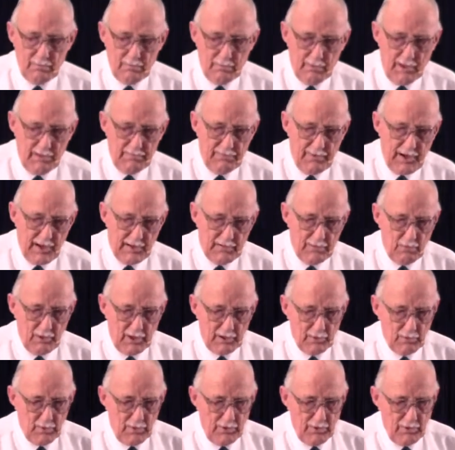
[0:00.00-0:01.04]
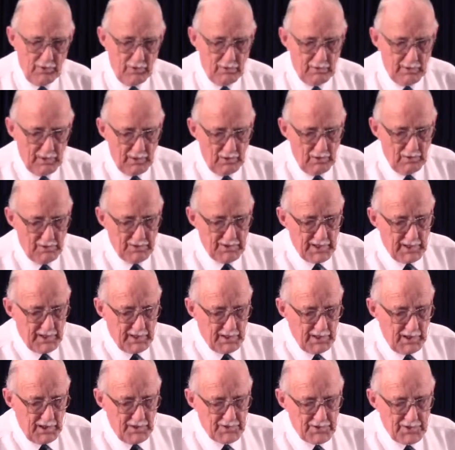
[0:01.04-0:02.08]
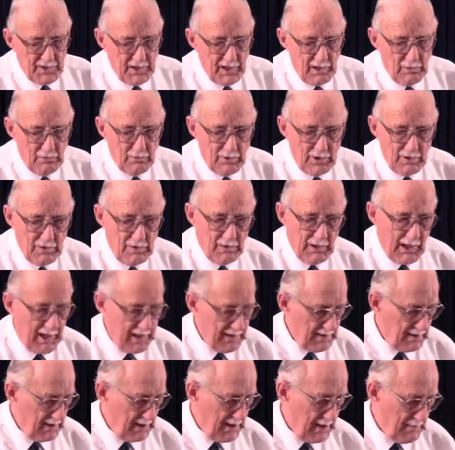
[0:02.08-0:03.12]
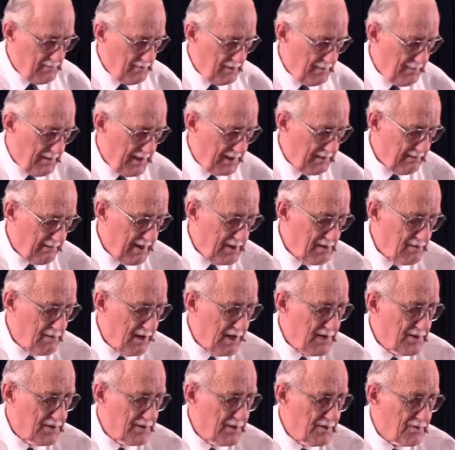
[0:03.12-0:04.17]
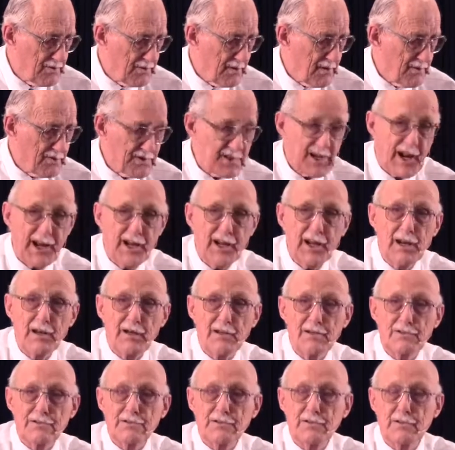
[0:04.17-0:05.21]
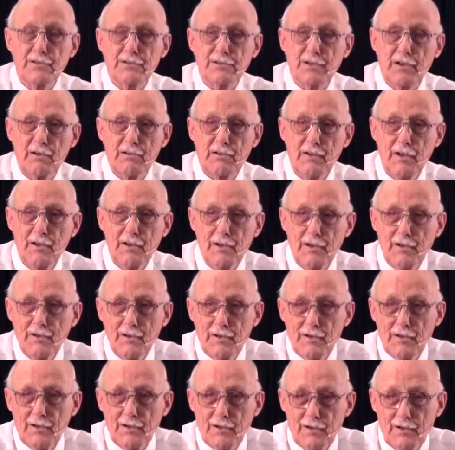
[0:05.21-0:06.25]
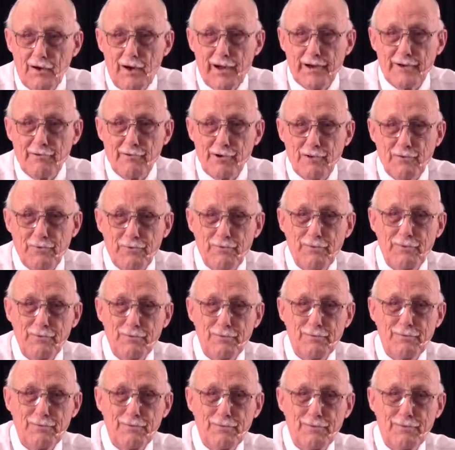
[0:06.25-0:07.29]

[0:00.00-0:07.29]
my father worked with you in New Zealand years ago. Would you like to come to my graduation and sort of stand in as an honorary